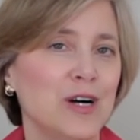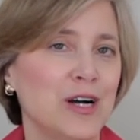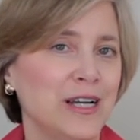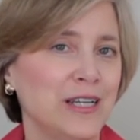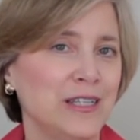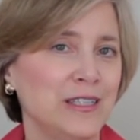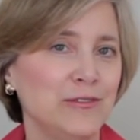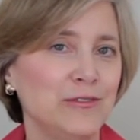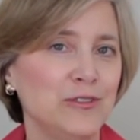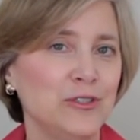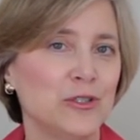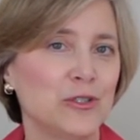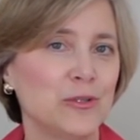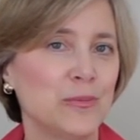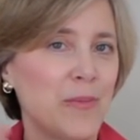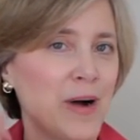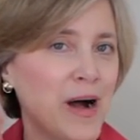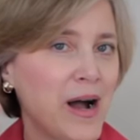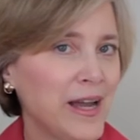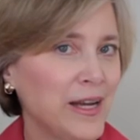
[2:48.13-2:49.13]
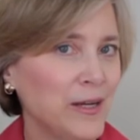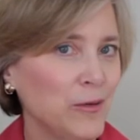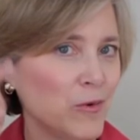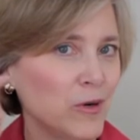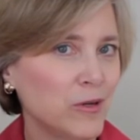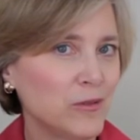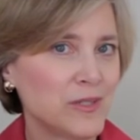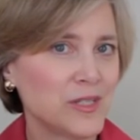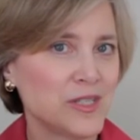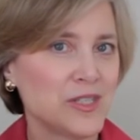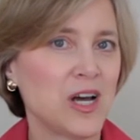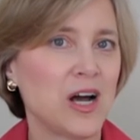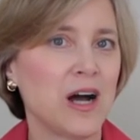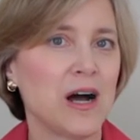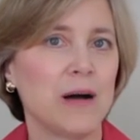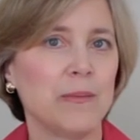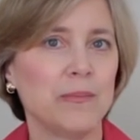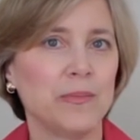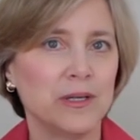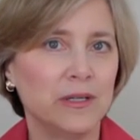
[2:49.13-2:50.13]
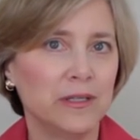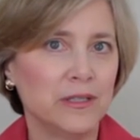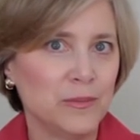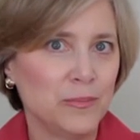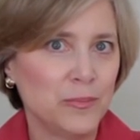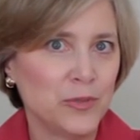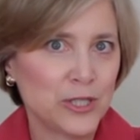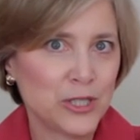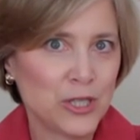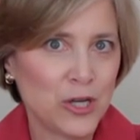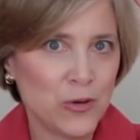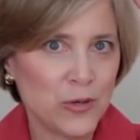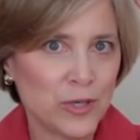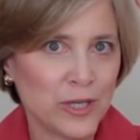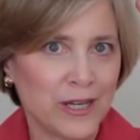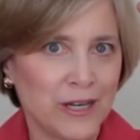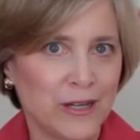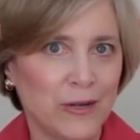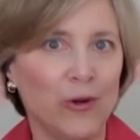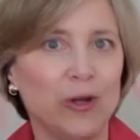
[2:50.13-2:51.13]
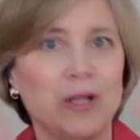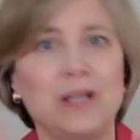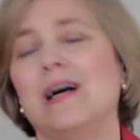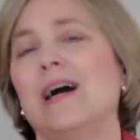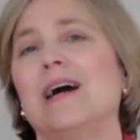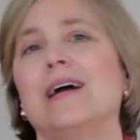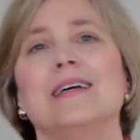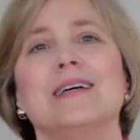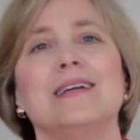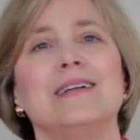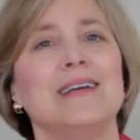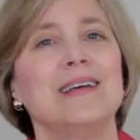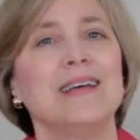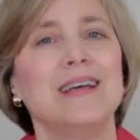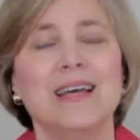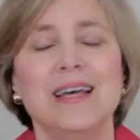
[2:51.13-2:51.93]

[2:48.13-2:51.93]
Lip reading: find if your mind won't stop and you put coconut oil on it,